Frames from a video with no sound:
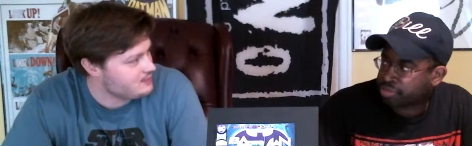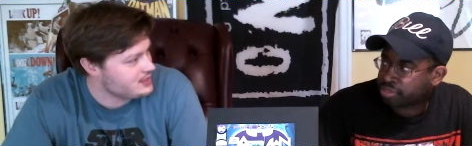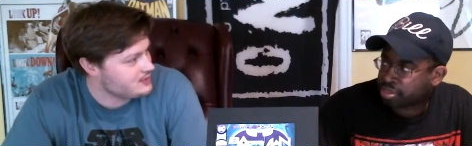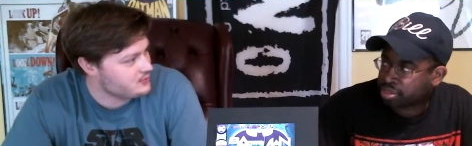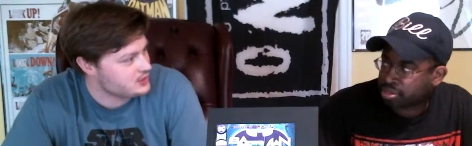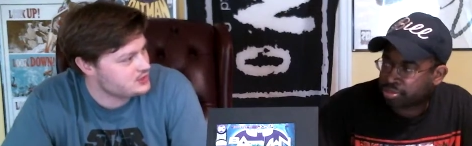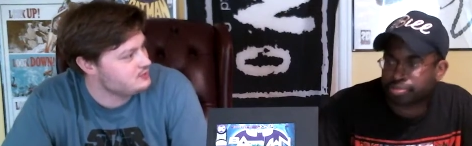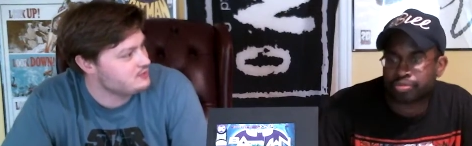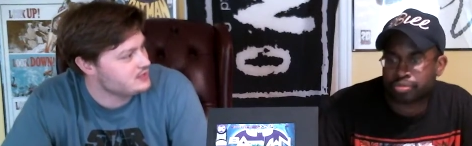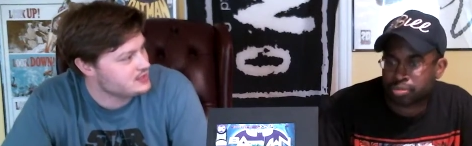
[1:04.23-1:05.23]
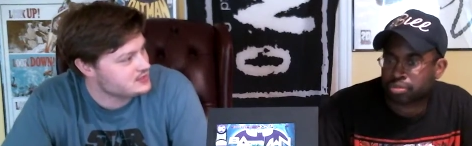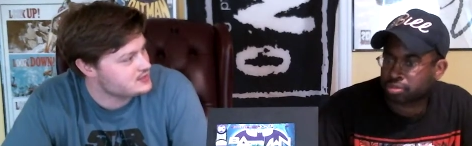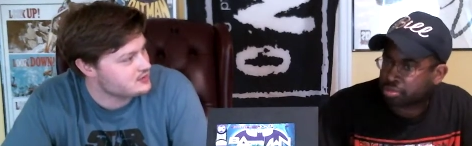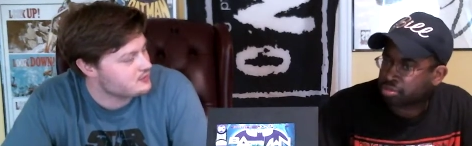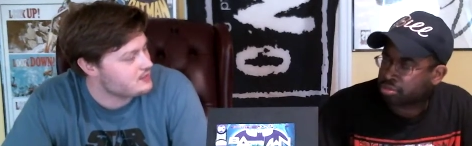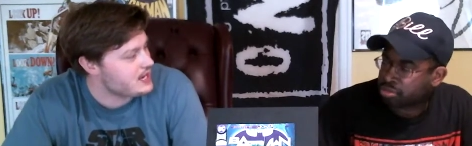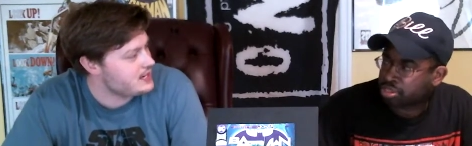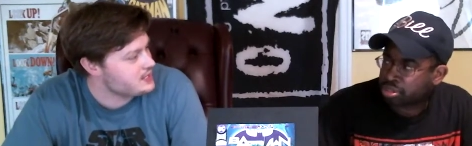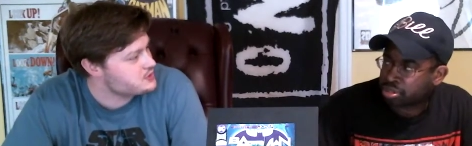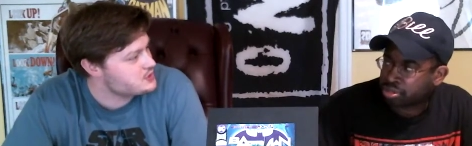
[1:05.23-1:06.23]
Speaker 1: me that where she would be this you know
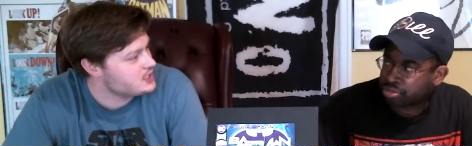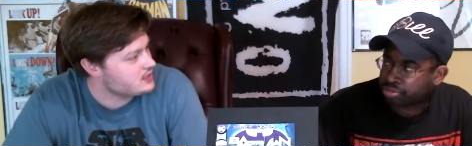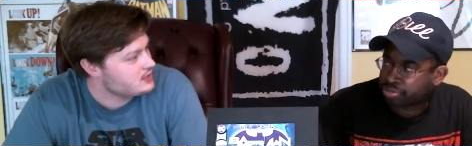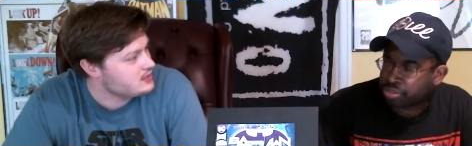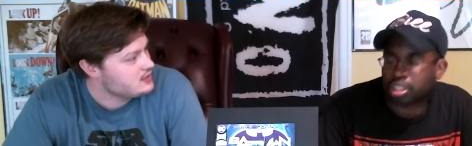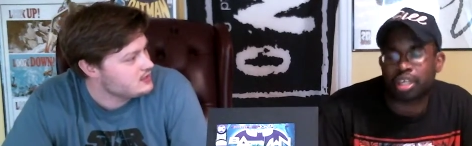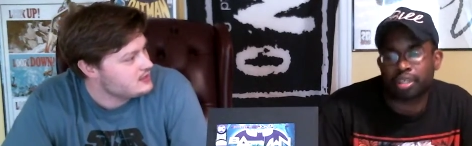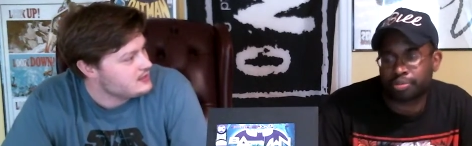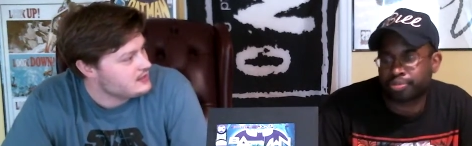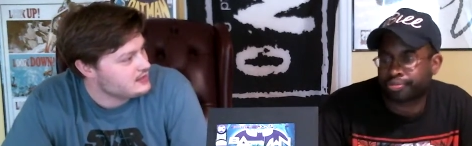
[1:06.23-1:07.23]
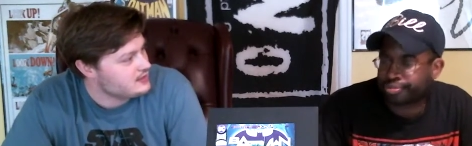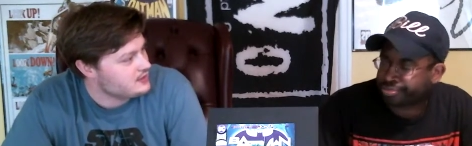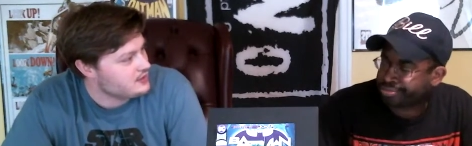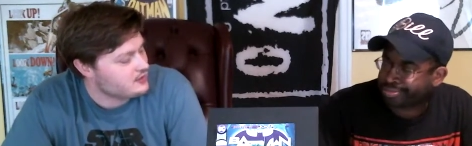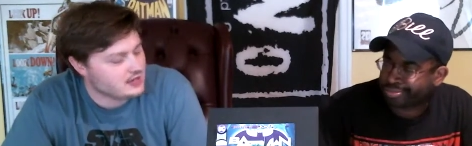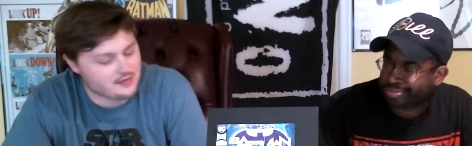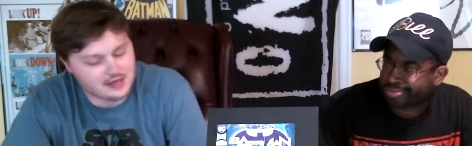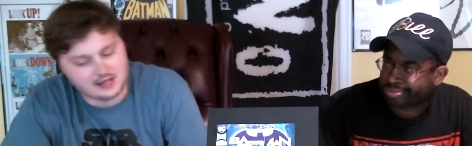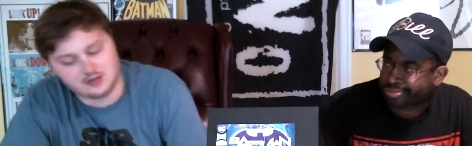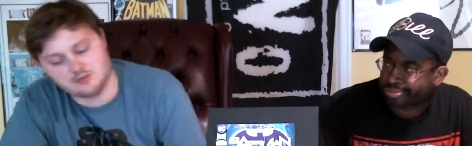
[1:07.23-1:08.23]
badass chick. Yeah. You know, and
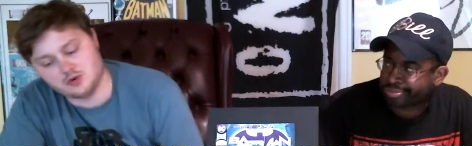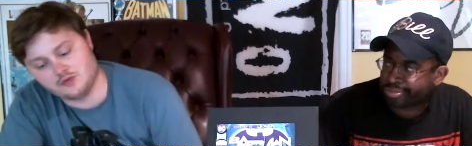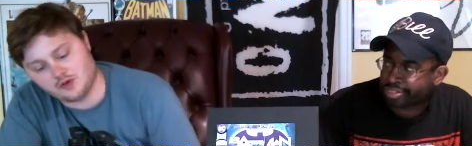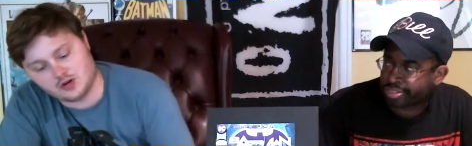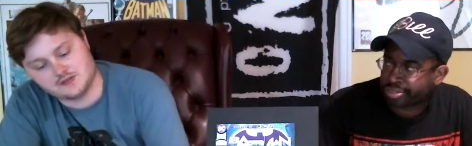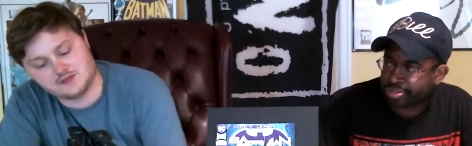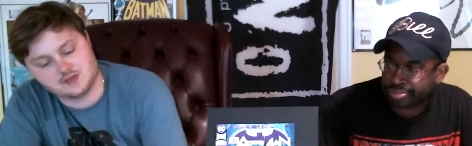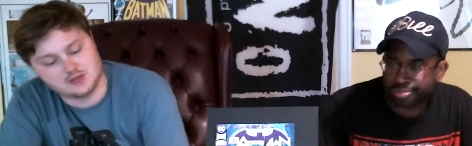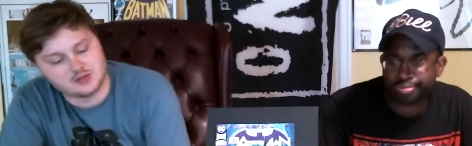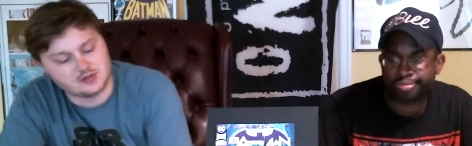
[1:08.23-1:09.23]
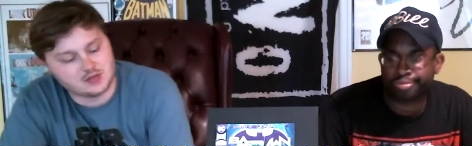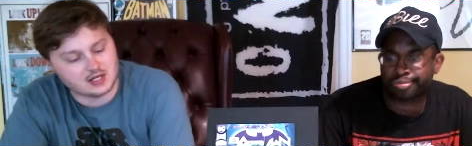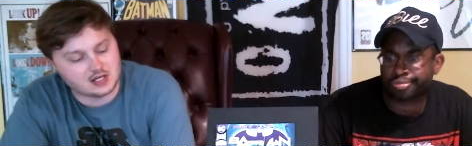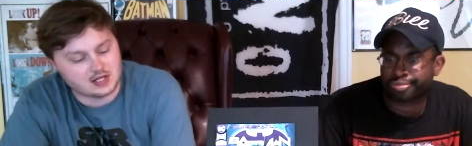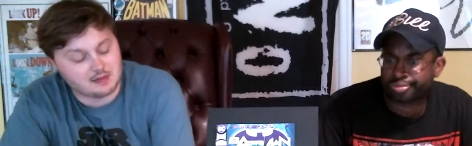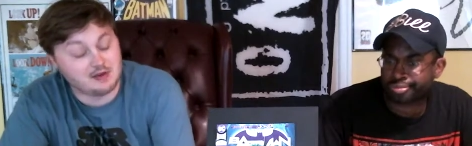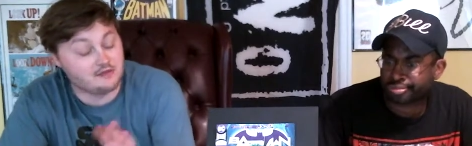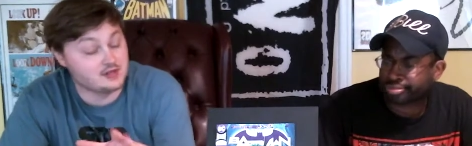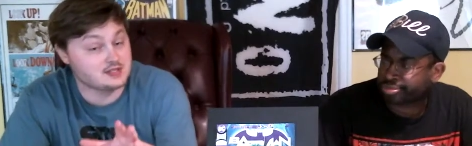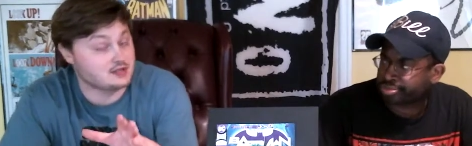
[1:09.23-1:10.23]
then you move on to uh, I mean
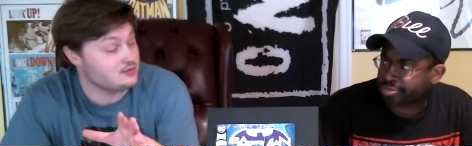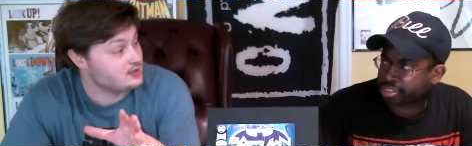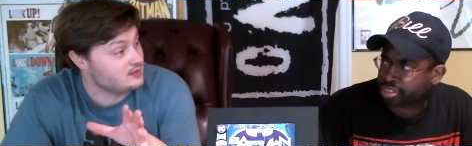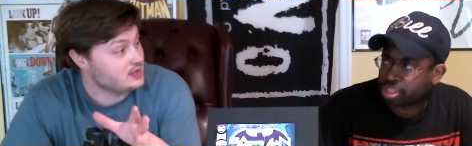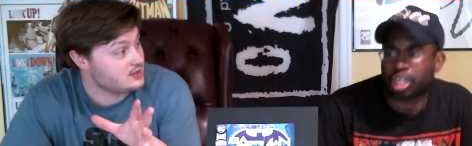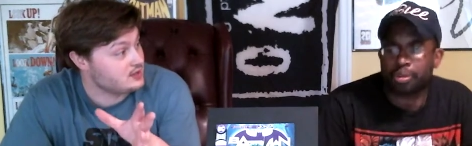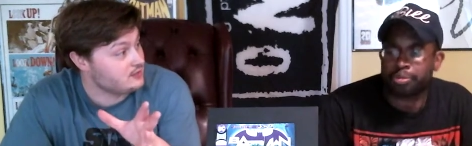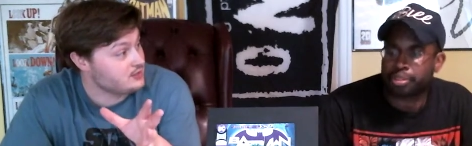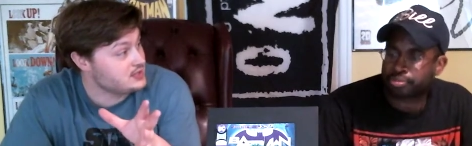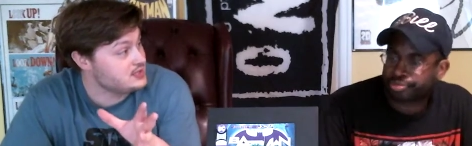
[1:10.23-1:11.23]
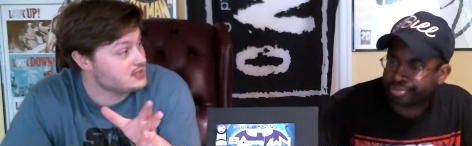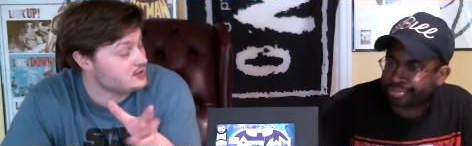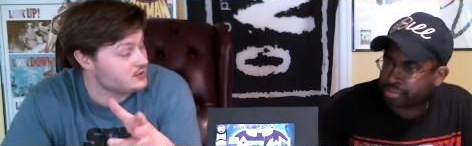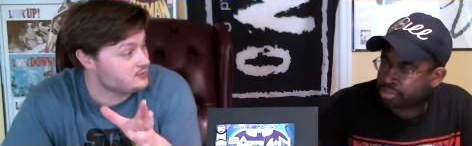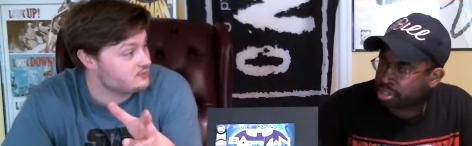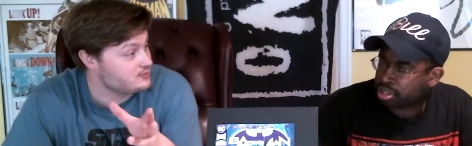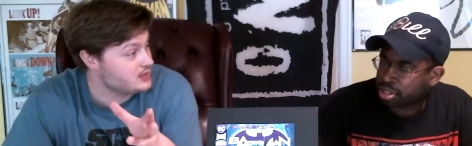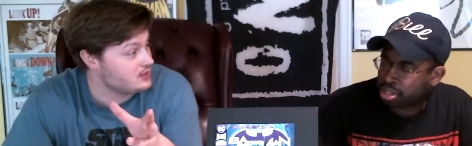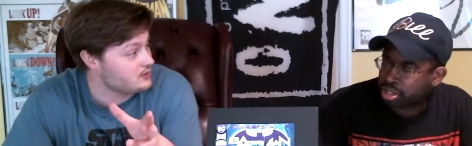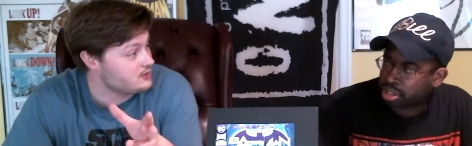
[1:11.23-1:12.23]
physically, like yeah. we see her
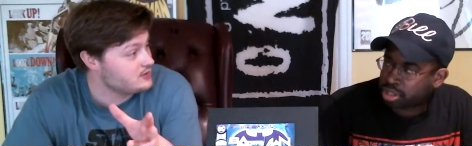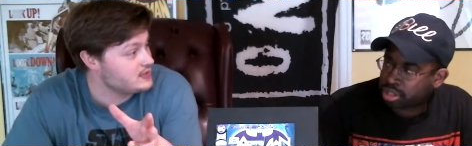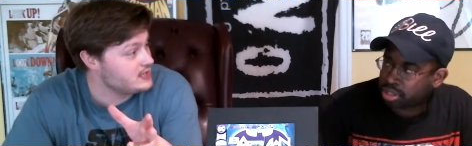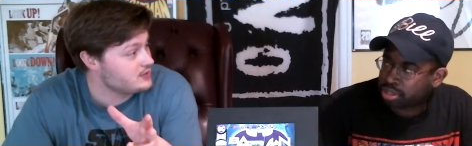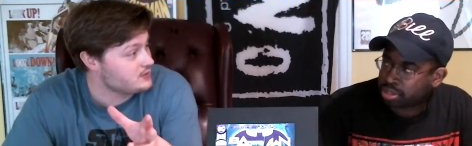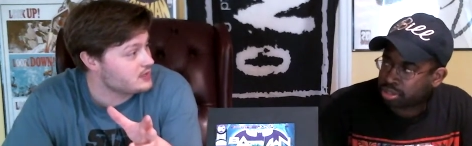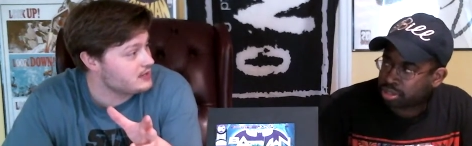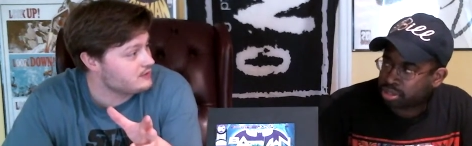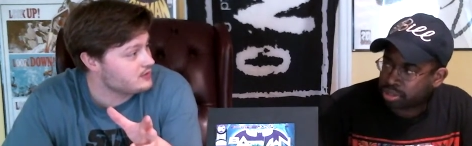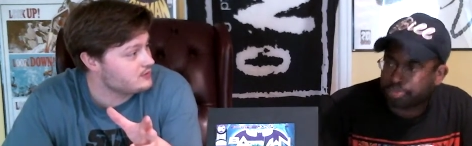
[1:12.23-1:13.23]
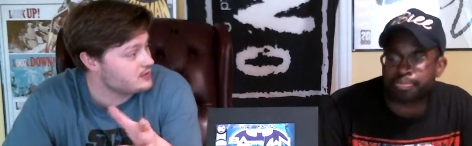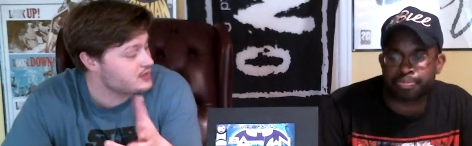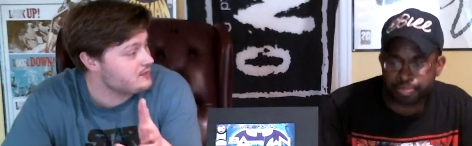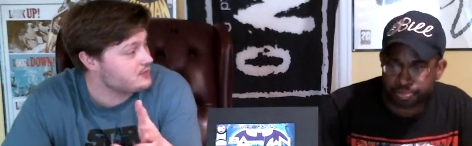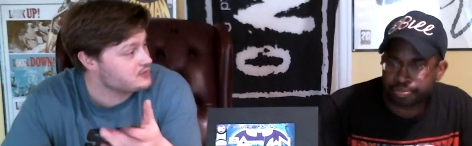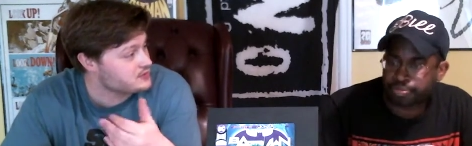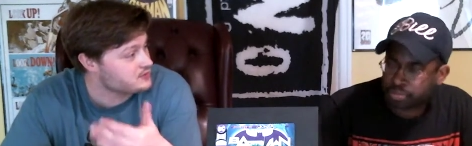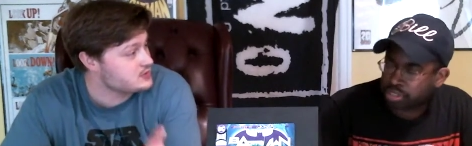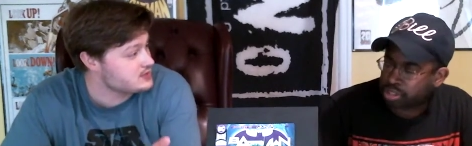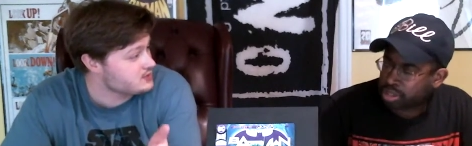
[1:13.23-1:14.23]
kill her dean or whatever mm-hmm. with chemicals,
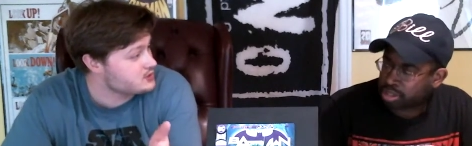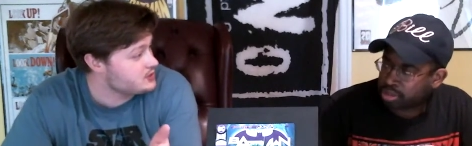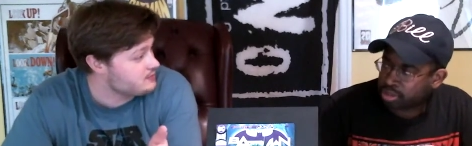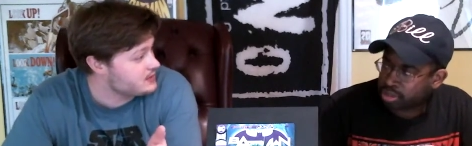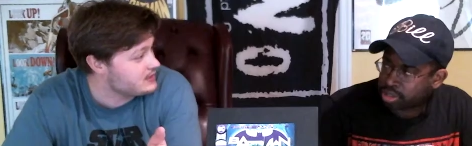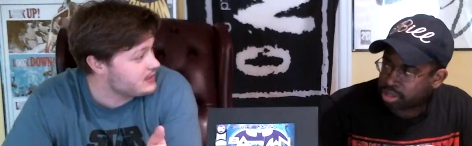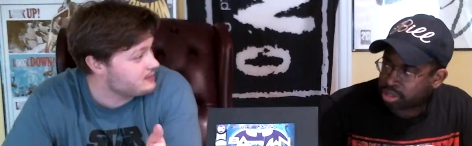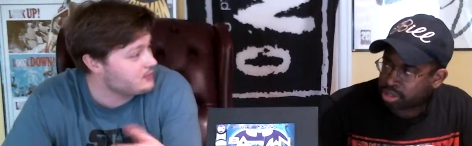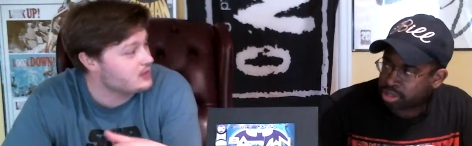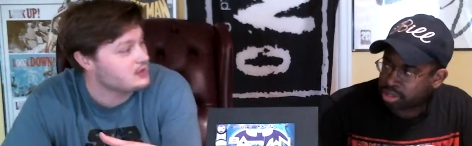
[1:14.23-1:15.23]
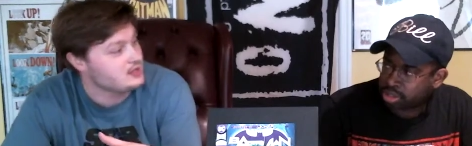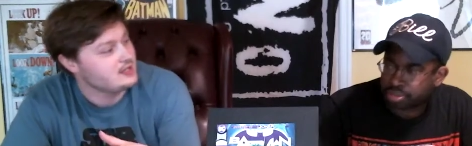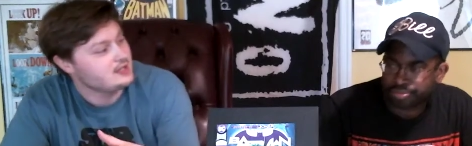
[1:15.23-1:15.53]
so she's legitimate there. But